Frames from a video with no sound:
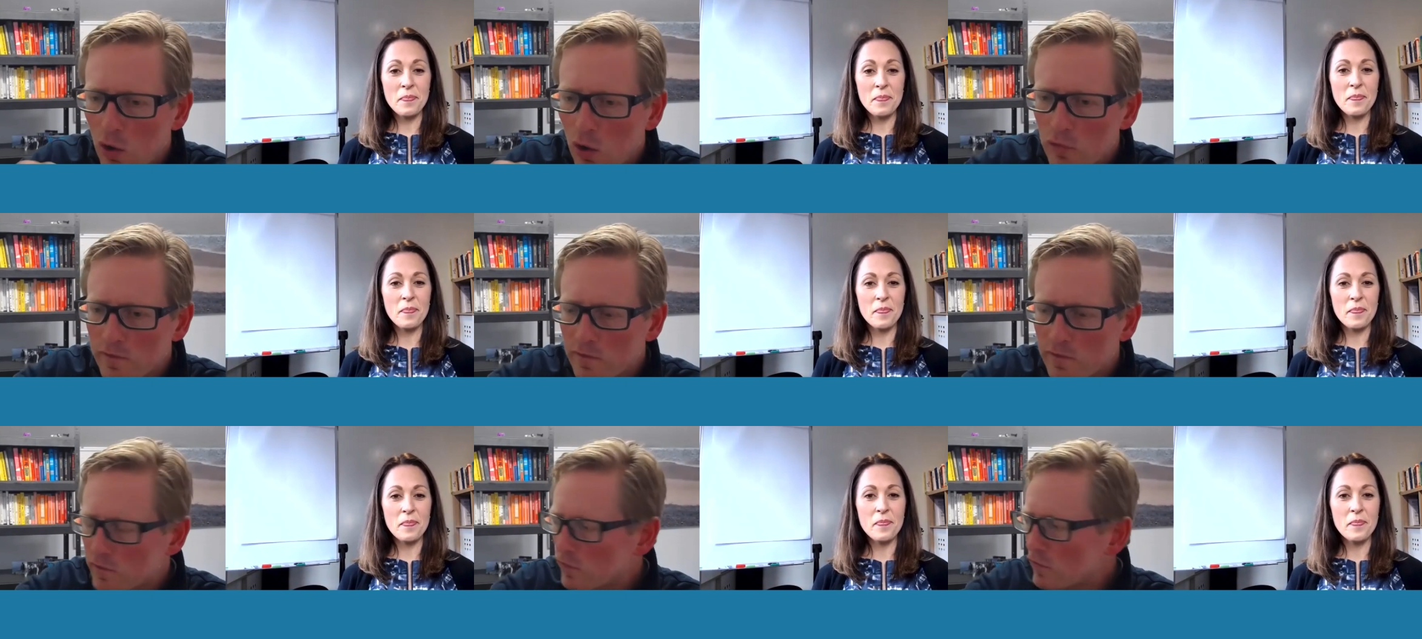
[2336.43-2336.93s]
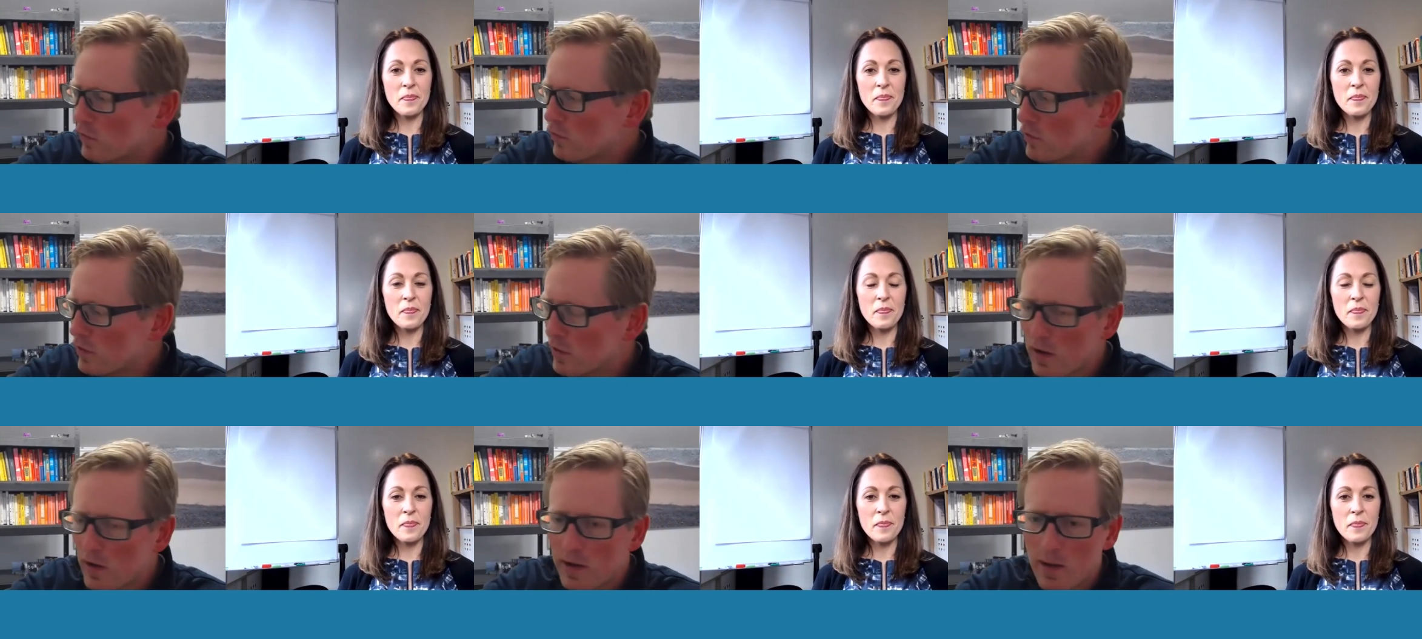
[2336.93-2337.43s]
Speaker 1: onto you
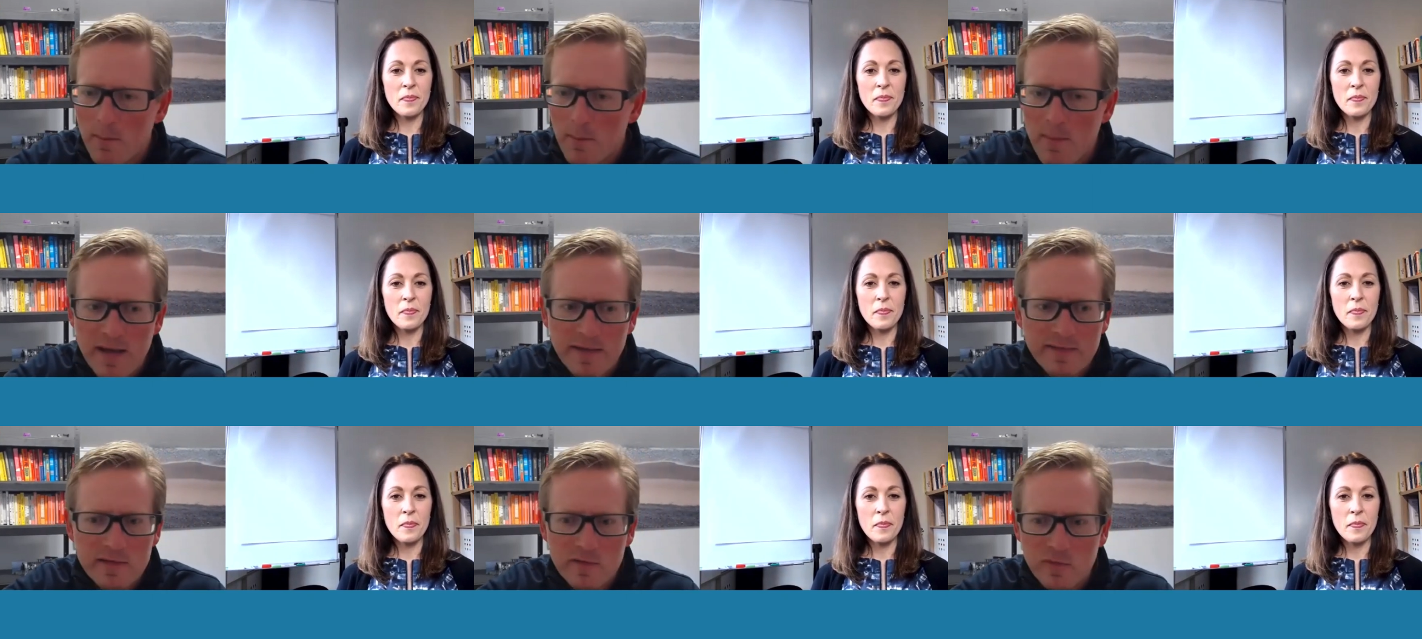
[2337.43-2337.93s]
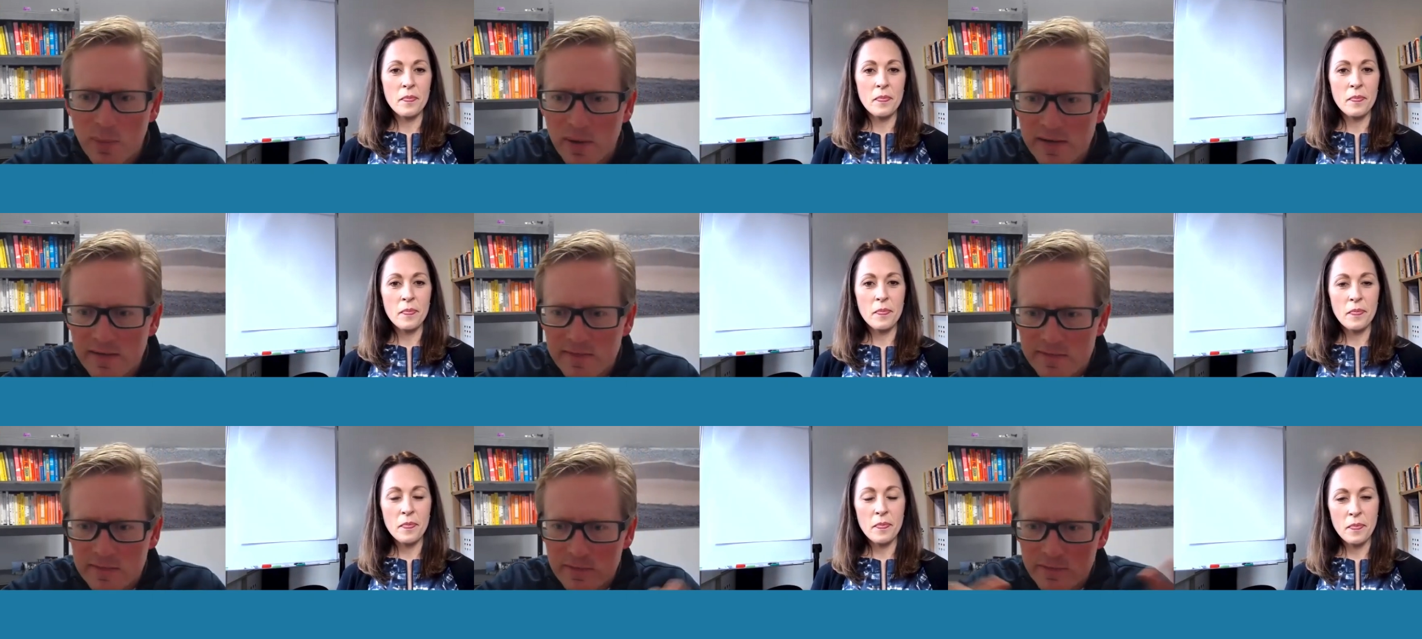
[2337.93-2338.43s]
know like a massive
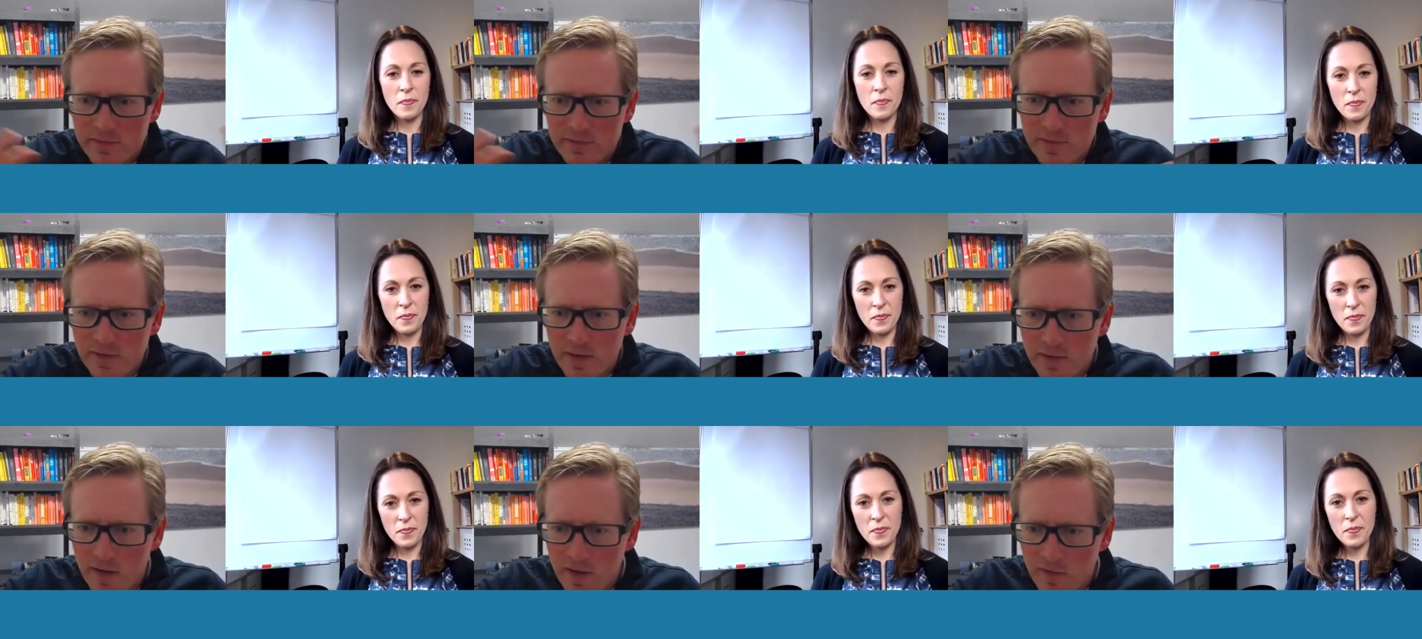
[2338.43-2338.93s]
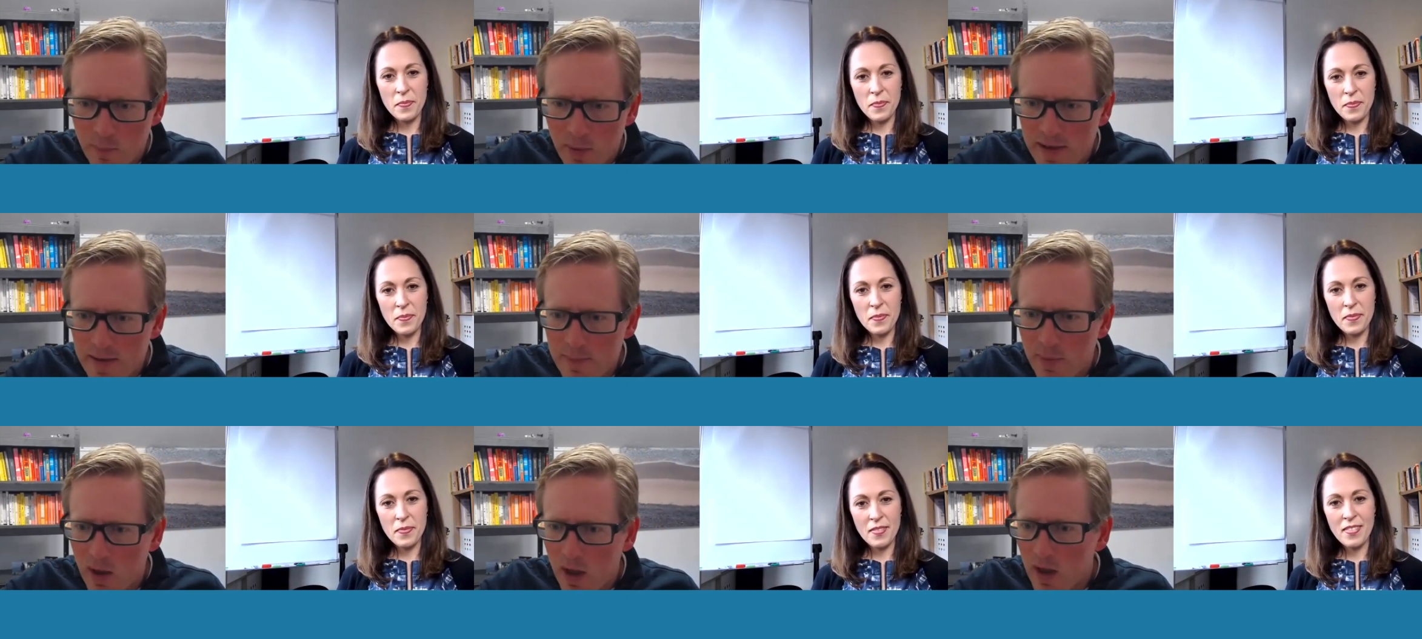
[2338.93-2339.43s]
piece of uh, of
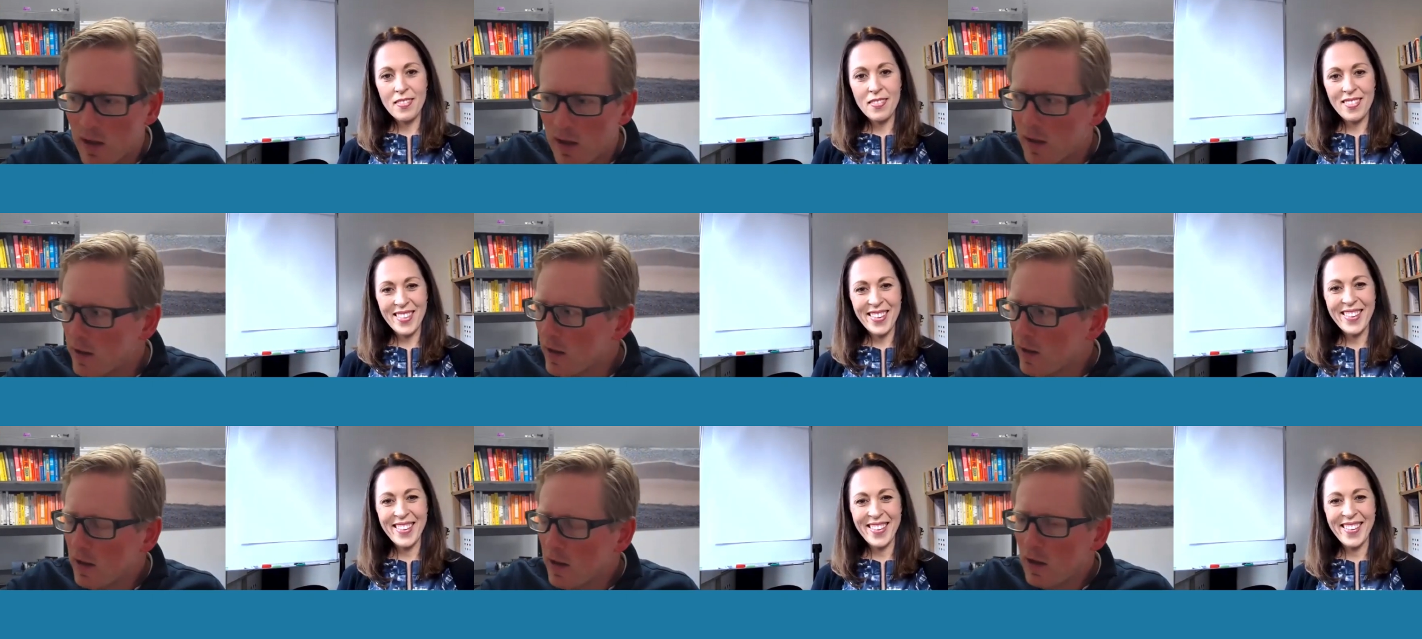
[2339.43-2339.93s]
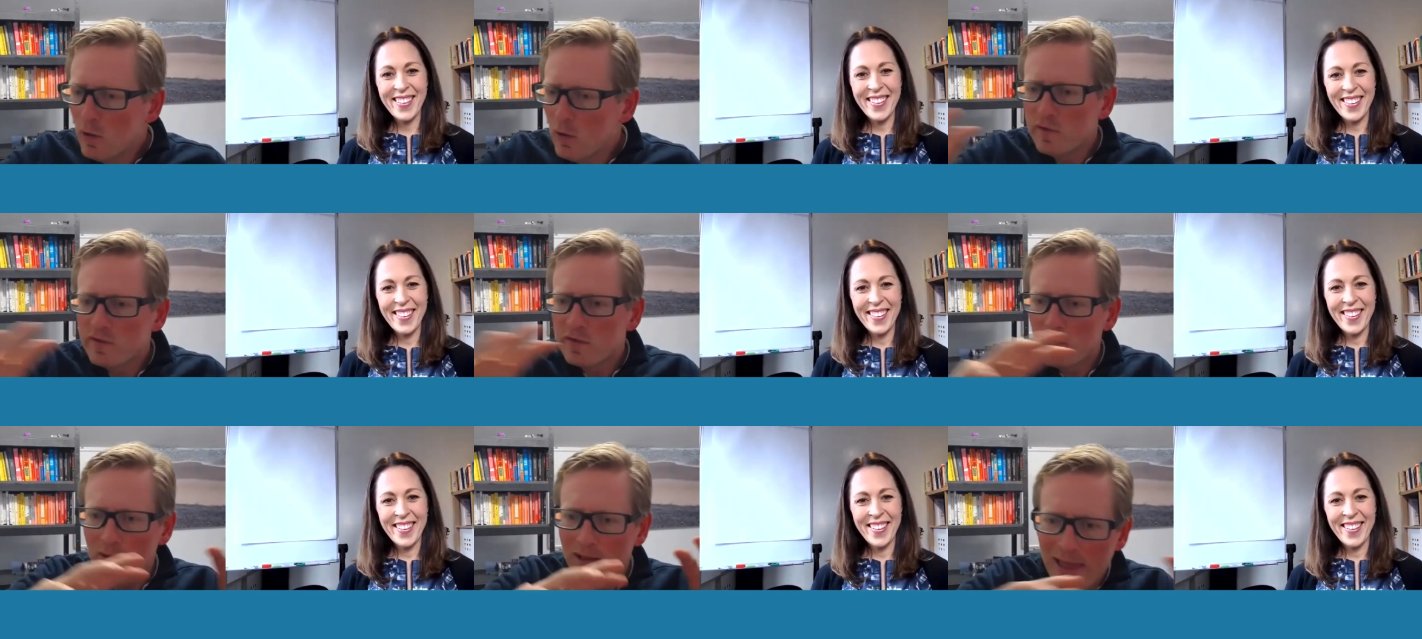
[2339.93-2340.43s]
paper with
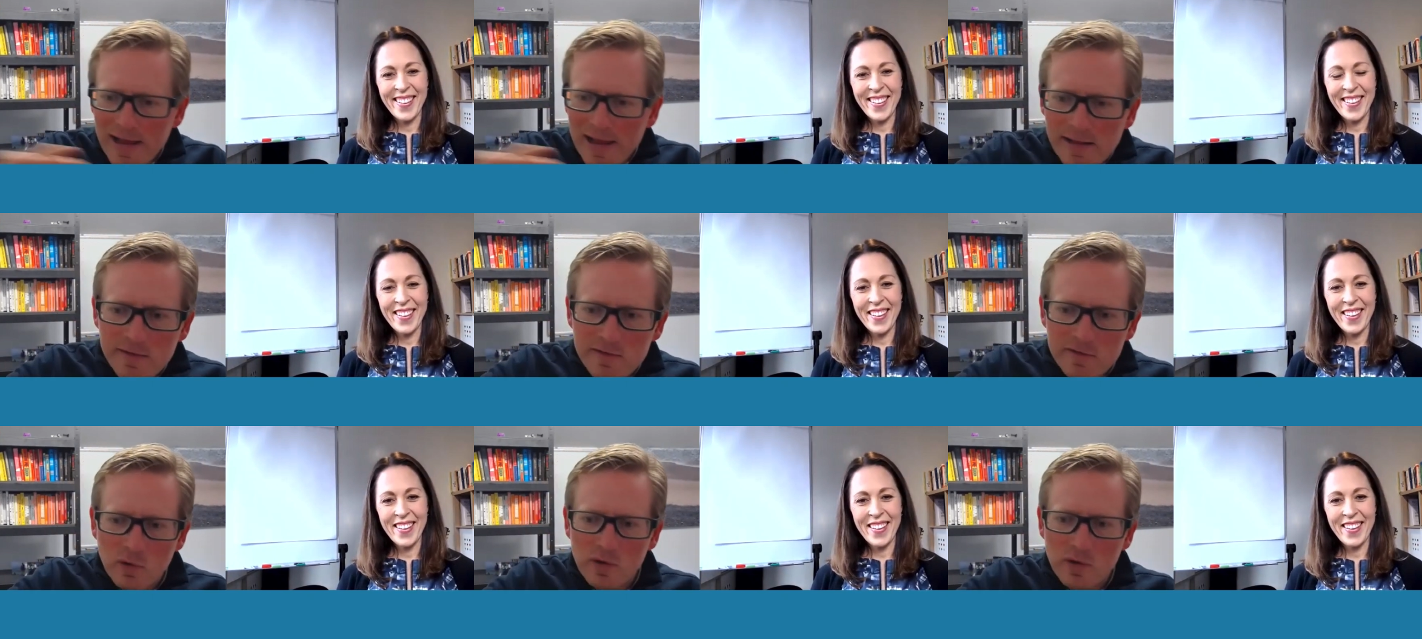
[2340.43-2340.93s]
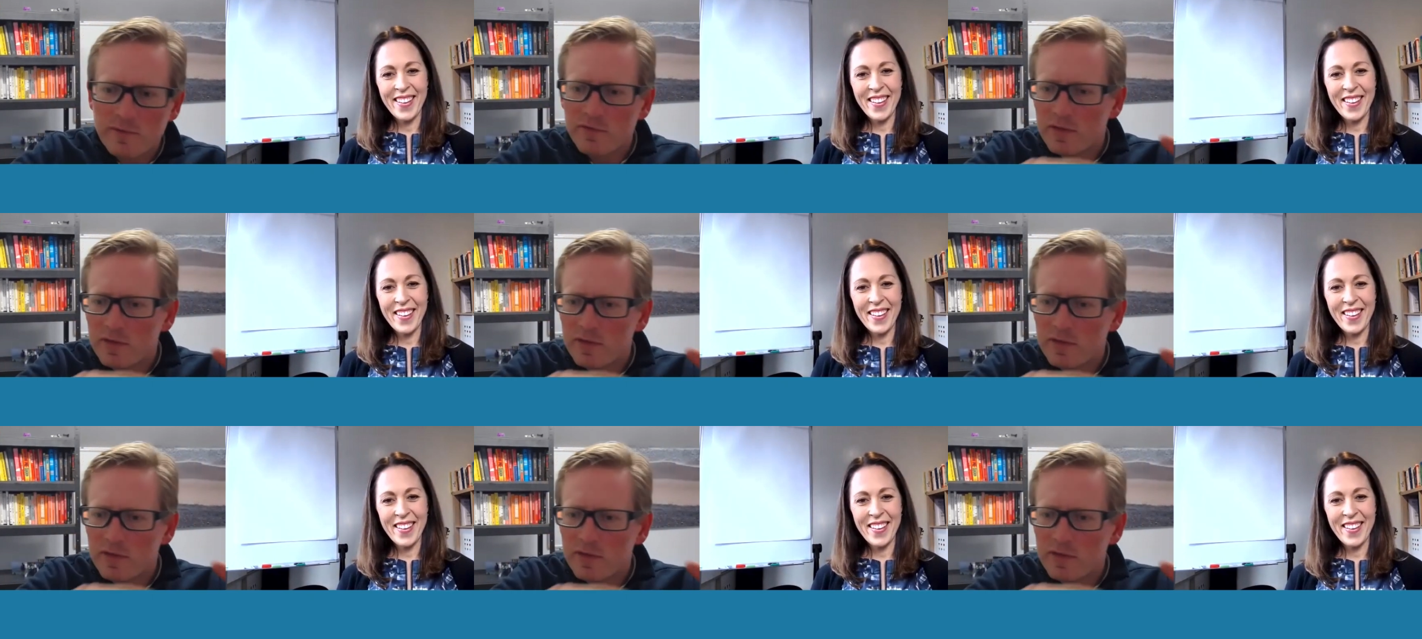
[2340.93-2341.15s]
some lanes on it for the